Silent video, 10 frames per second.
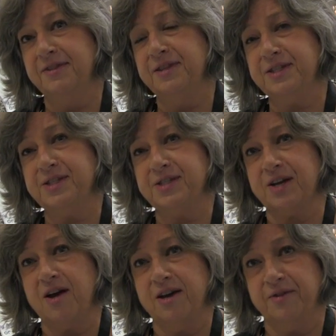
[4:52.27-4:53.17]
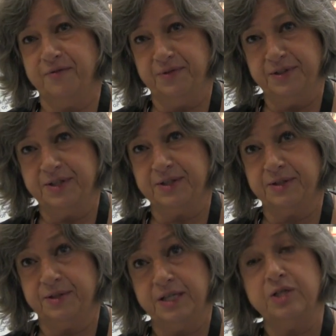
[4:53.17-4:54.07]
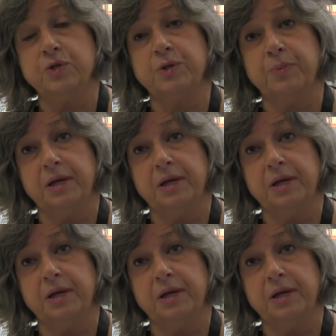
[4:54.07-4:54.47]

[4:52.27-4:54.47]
these are the